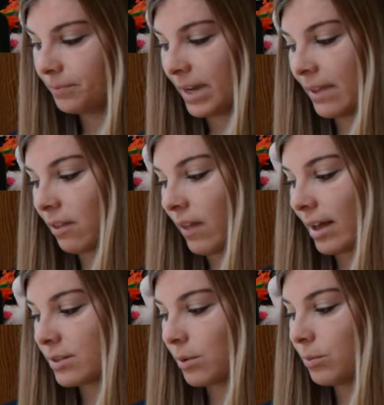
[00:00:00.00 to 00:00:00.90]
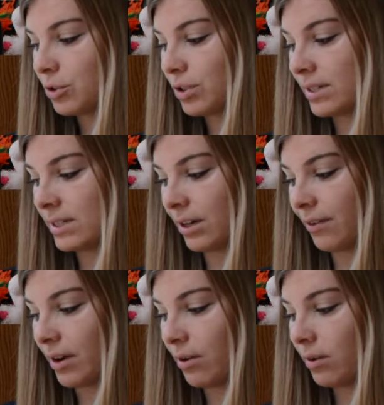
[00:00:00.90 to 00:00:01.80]
And the last one, which is
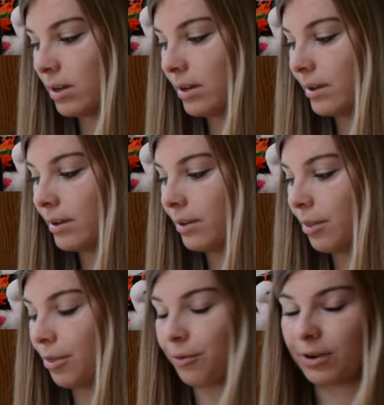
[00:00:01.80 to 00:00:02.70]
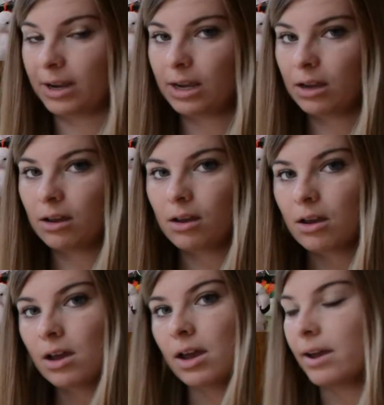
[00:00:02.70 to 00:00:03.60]
0, 3,
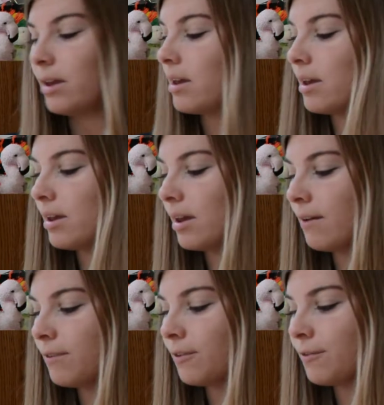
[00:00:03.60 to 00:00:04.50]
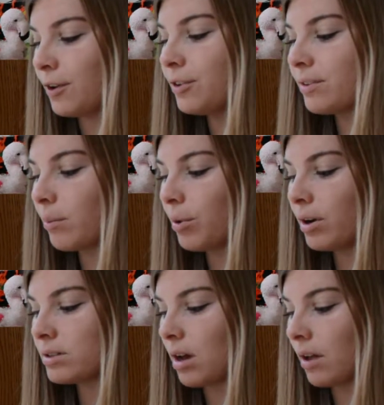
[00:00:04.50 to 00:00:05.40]
if the first number
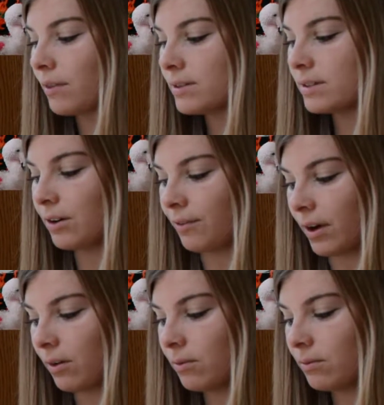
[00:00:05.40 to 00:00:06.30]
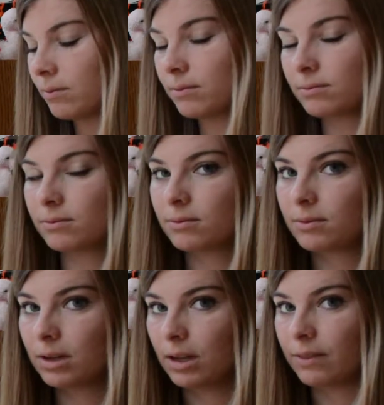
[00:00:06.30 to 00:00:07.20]
is on 0,
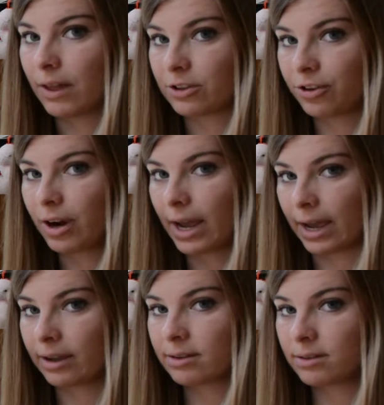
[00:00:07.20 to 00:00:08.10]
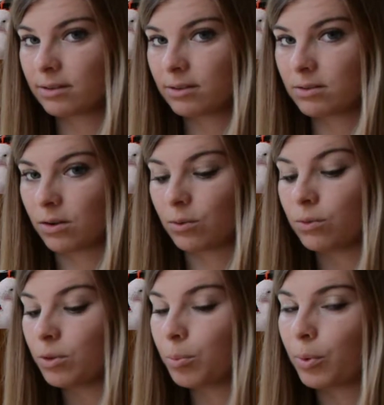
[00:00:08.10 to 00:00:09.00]
that's your x, so
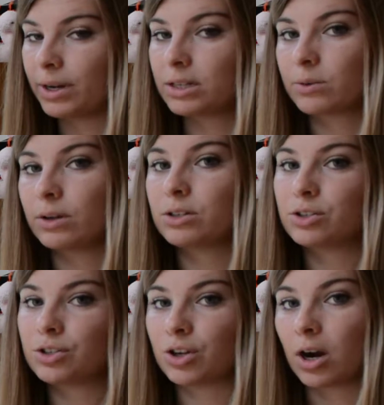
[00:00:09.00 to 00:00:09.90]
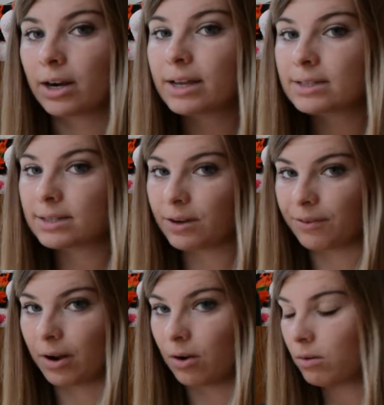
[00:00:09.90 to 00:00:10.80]
the point is going to start at
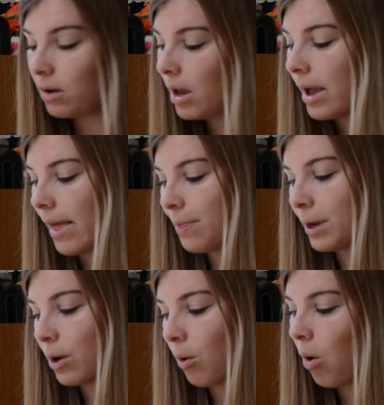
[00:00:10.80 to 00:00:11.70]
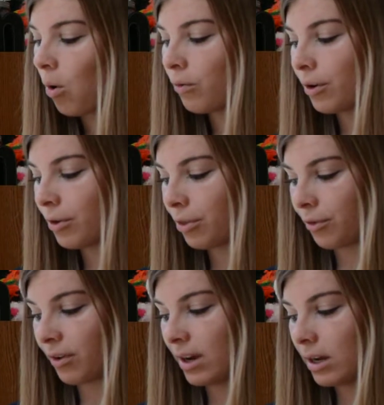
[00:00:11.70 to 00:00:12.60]
0 and then go over
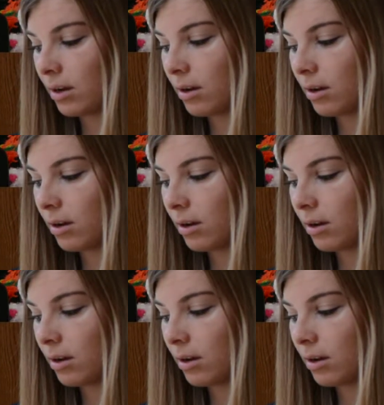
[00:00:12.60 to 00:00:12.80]
3